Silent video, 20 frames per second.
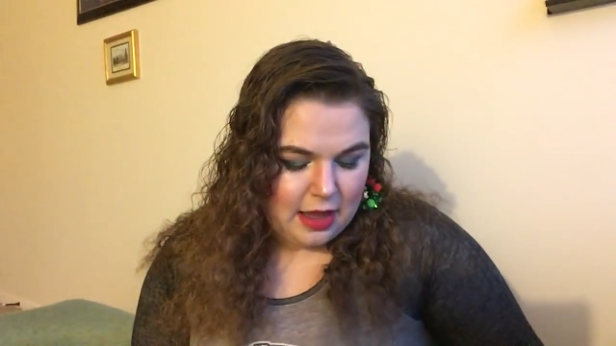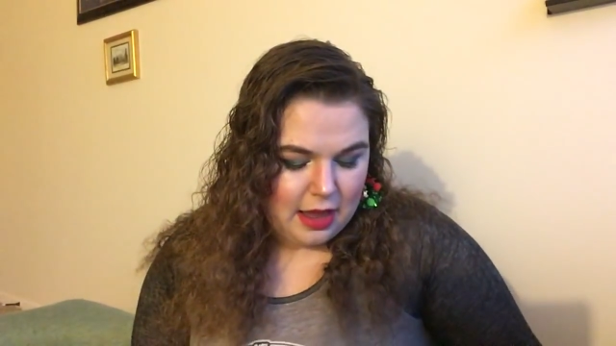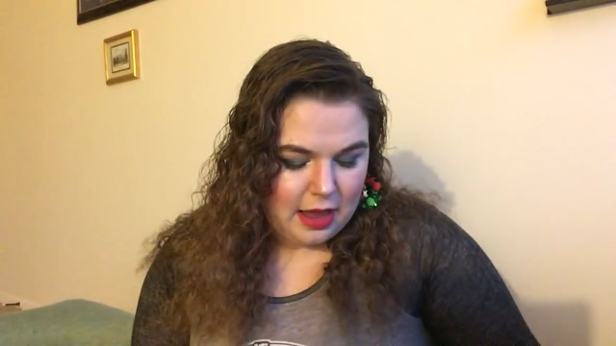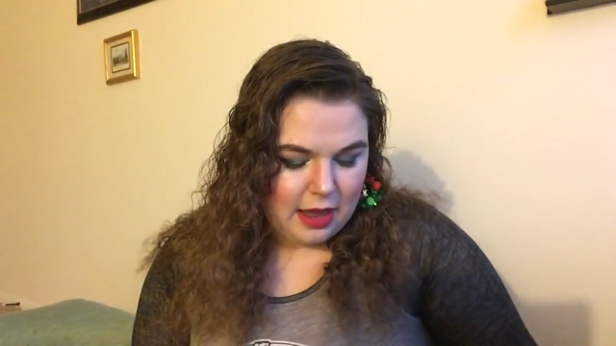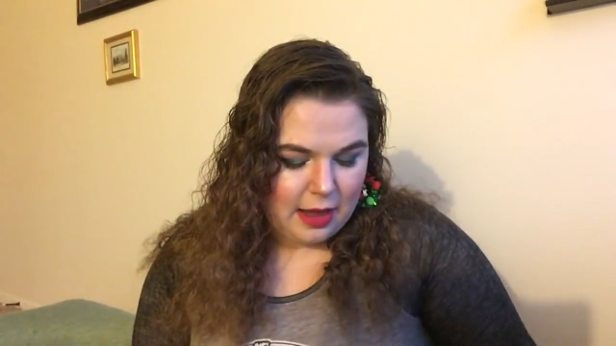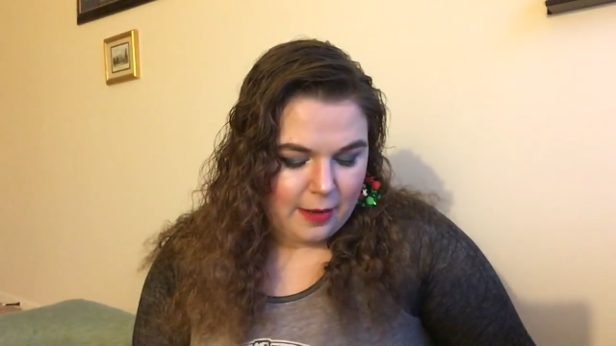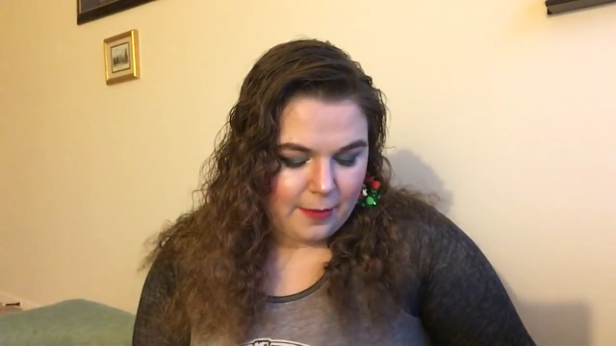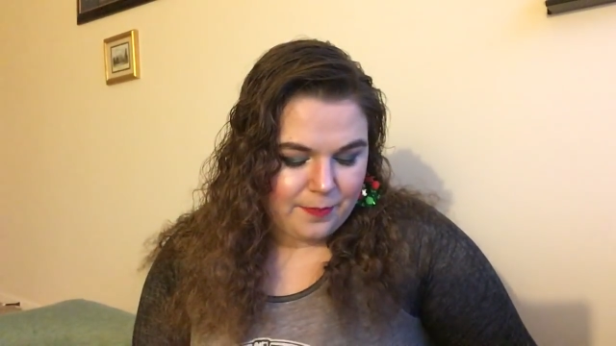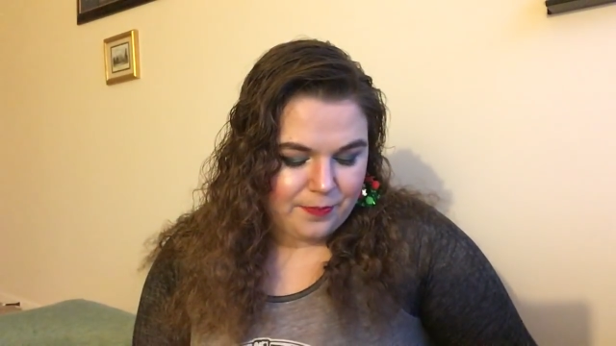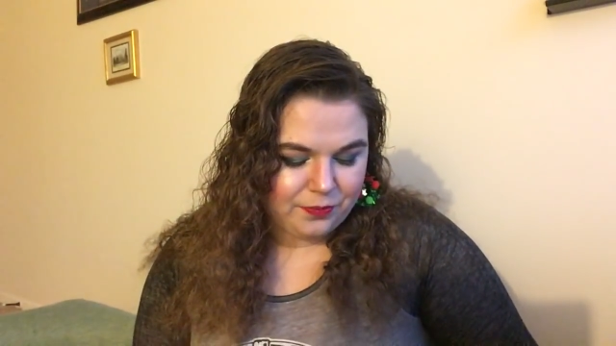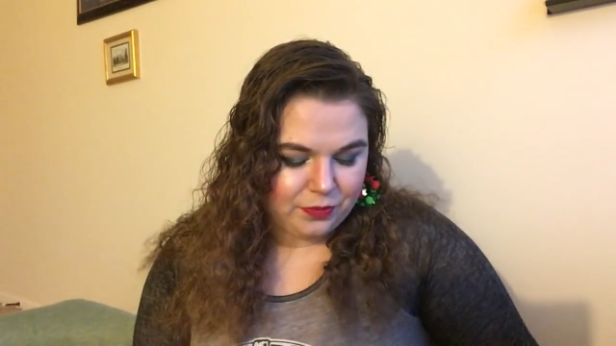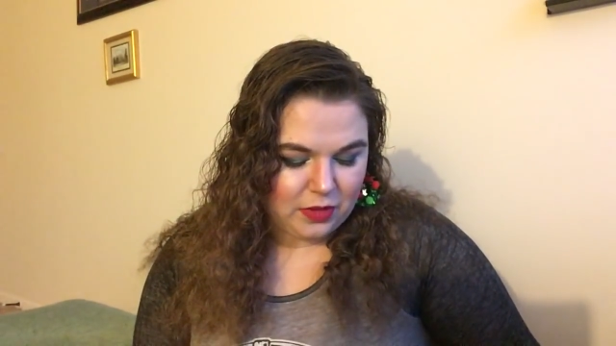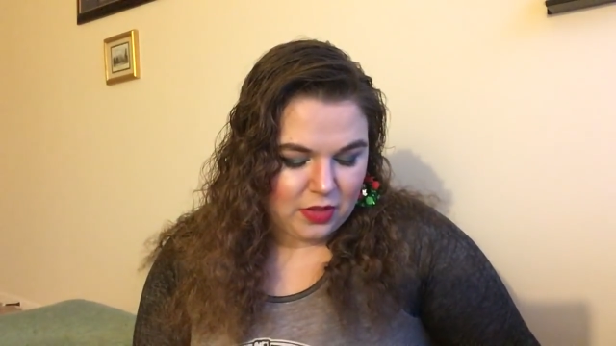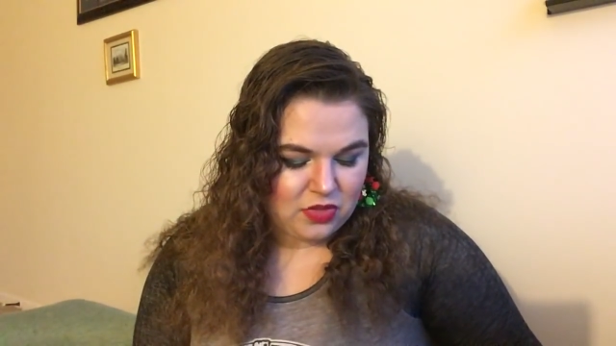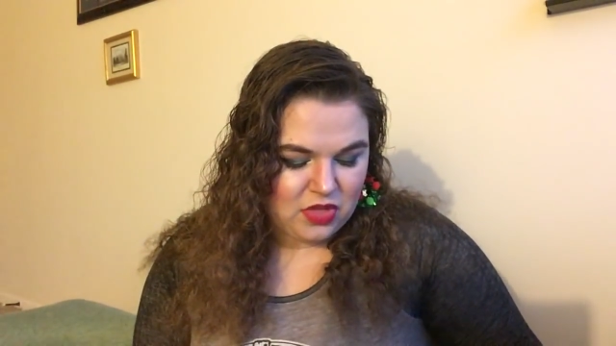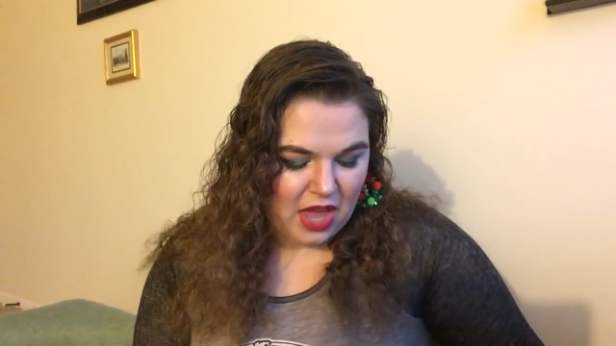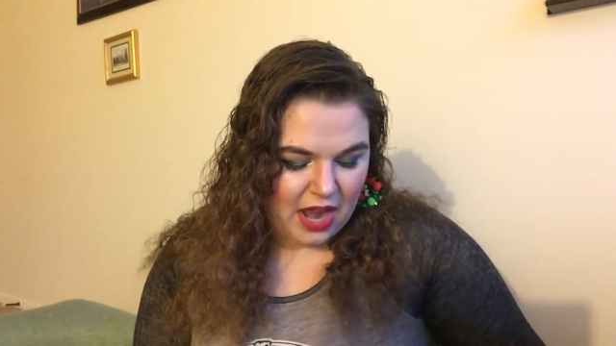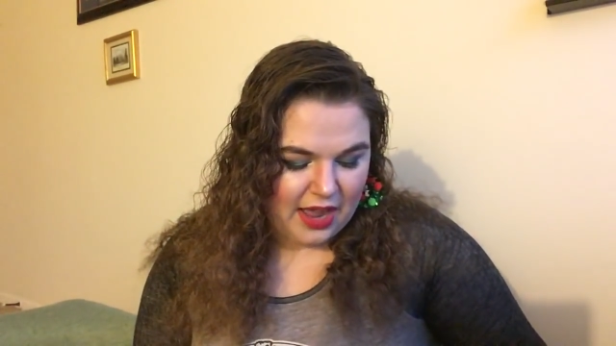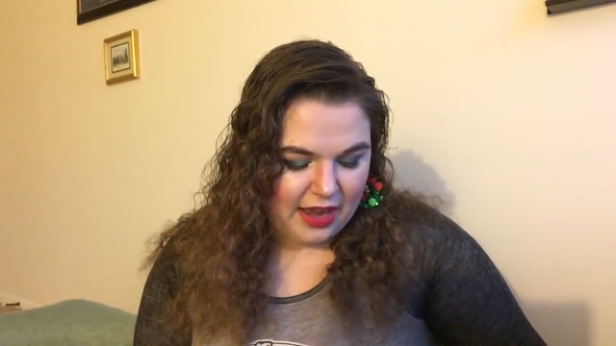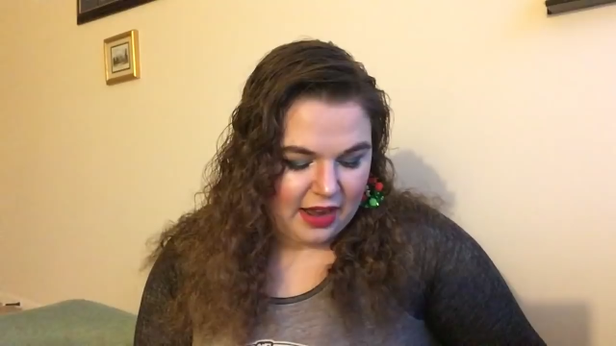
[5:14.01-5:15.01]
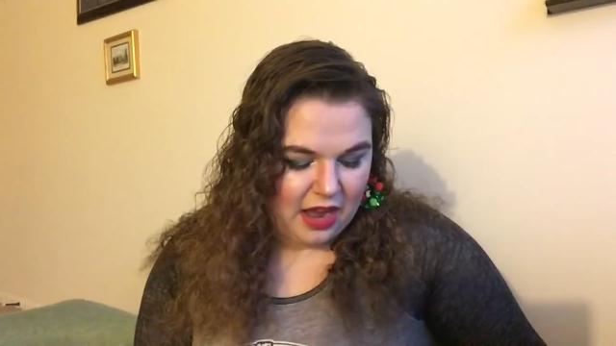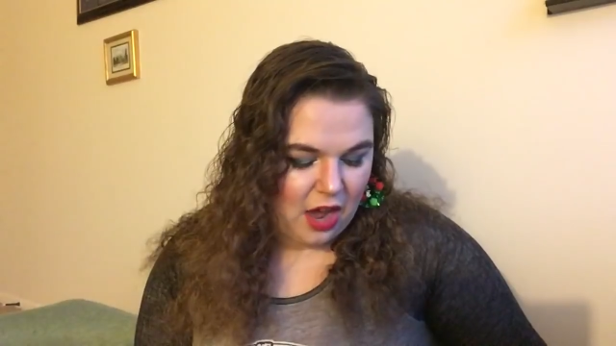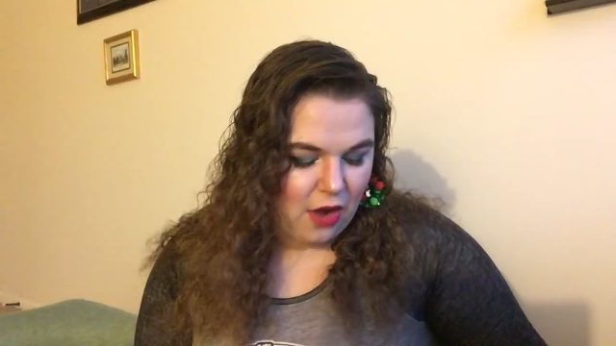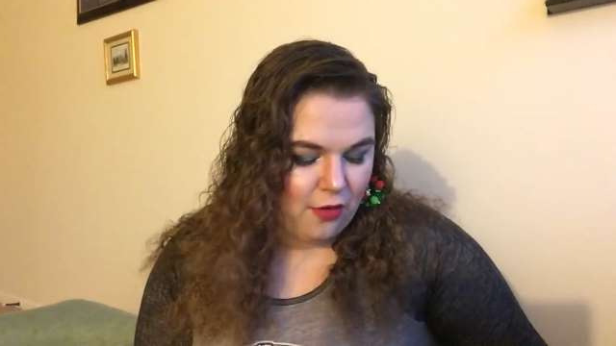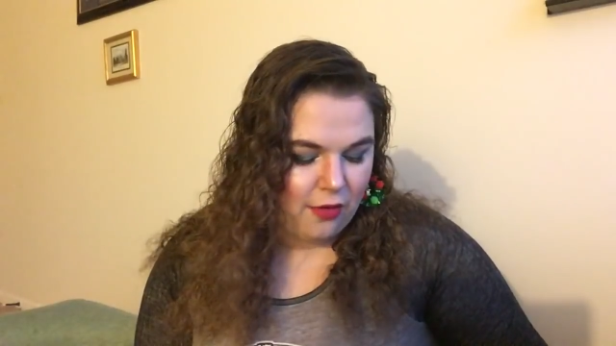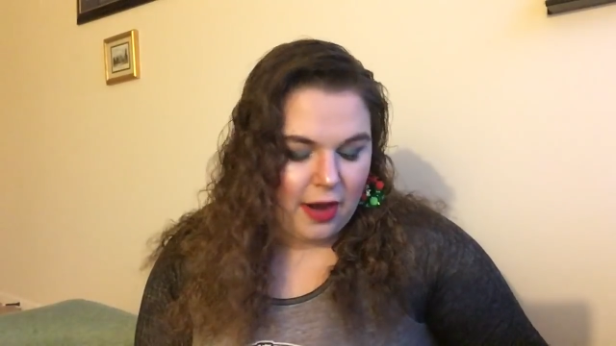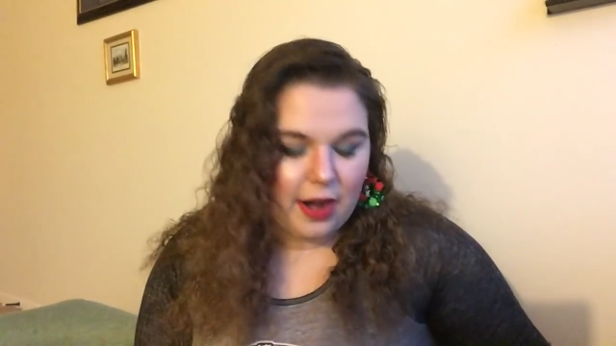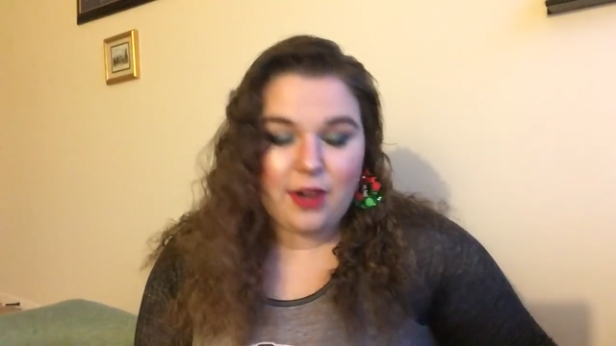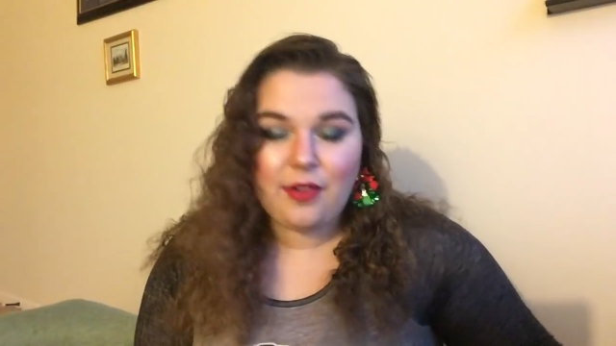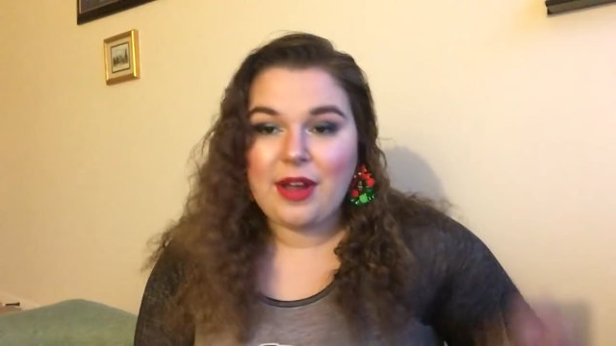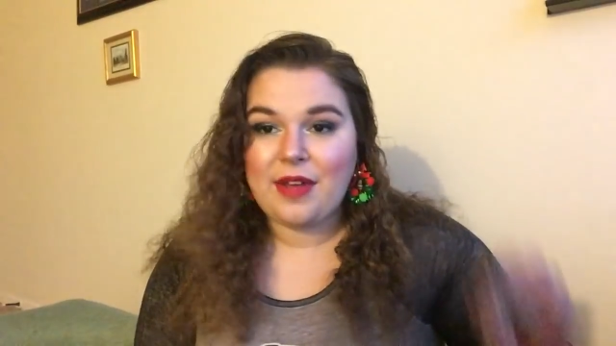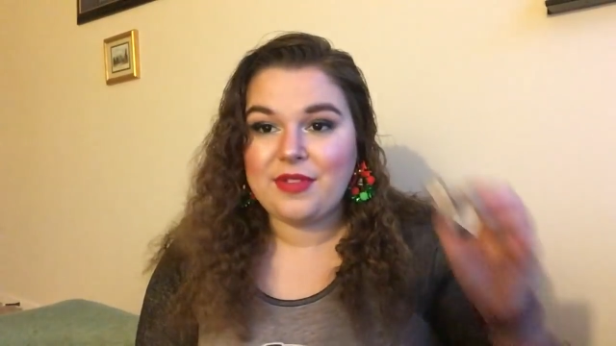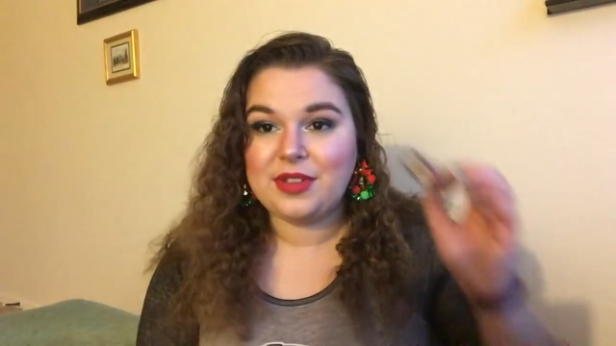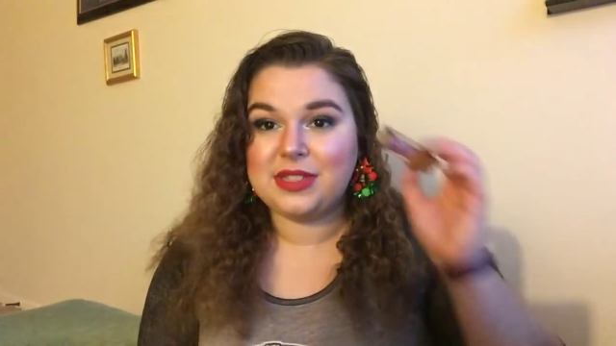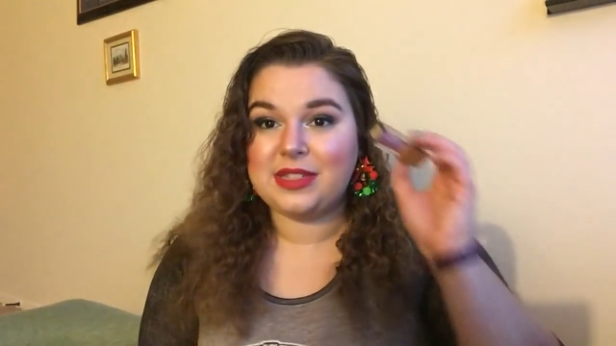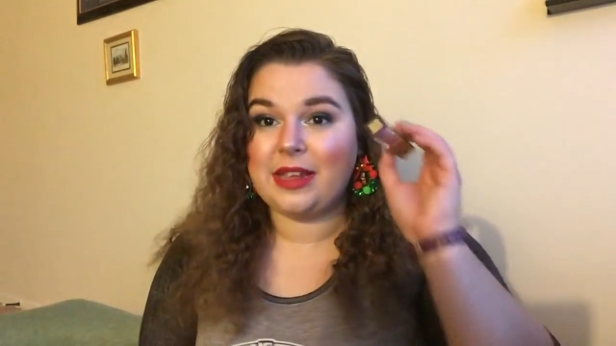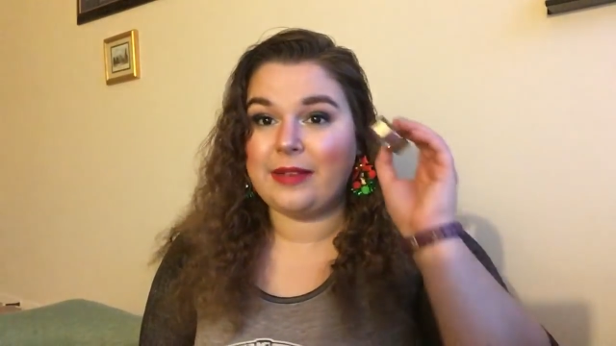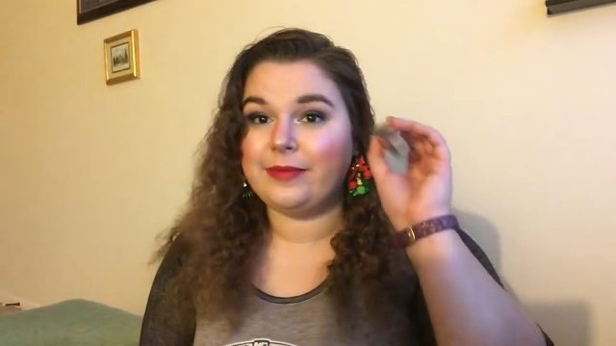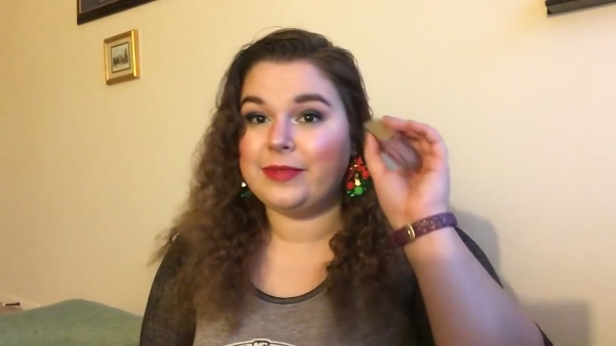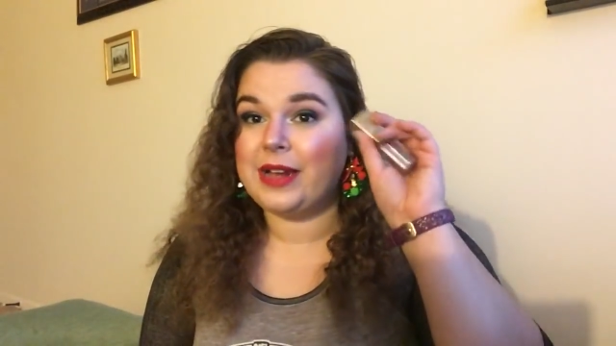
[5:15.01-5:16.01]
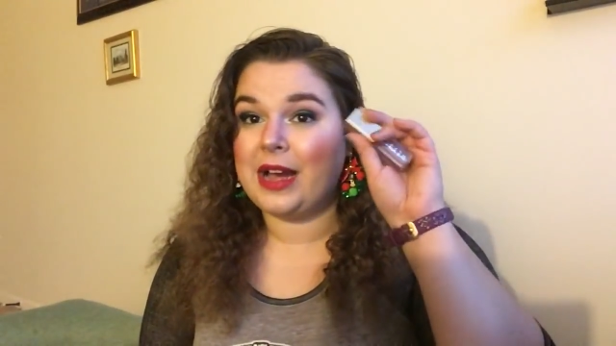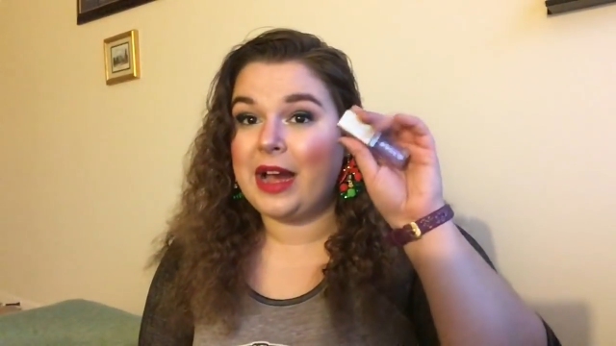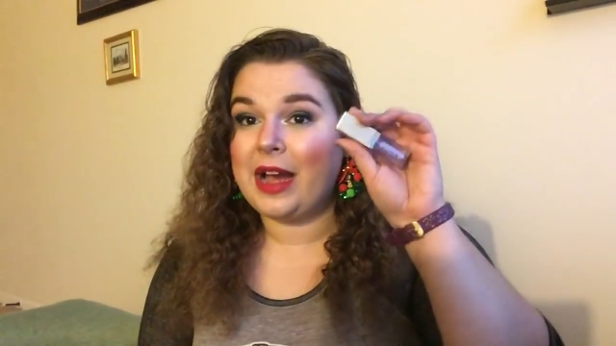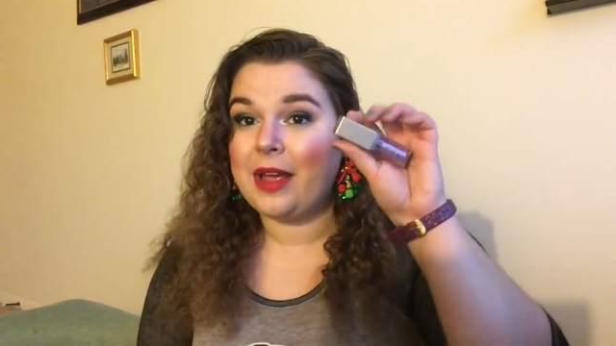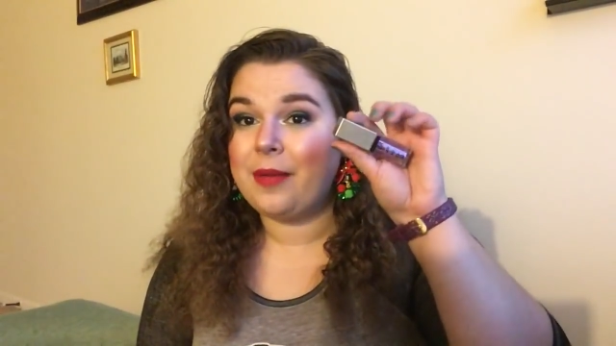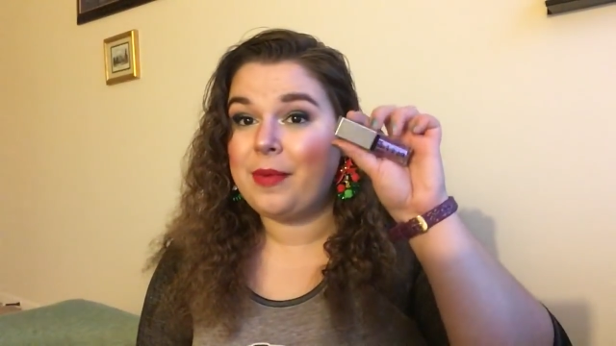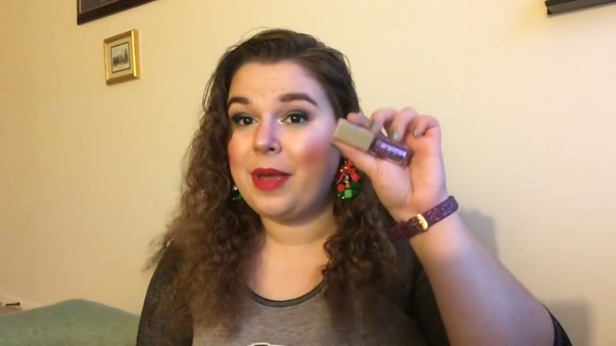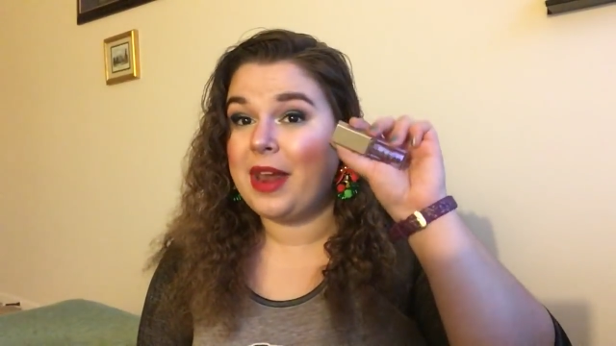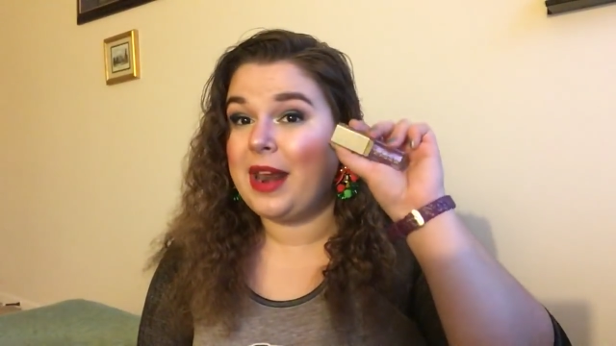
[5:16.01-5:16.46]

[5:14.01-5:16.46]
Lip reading: that I got right around the same time,